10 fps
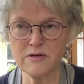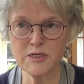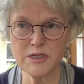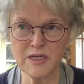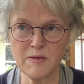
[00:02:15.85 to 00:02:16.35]

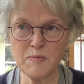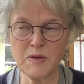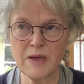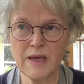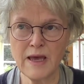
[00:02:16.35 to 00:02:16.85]
sheep,
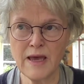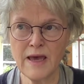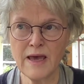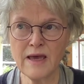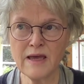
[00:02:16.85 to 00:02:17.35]

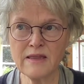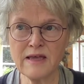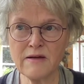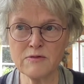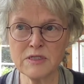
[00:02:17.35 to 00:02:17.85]
and
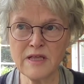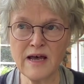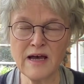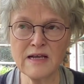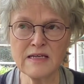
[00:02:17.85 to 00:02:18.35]
that was
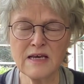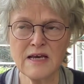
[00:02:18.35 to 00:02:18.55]
that.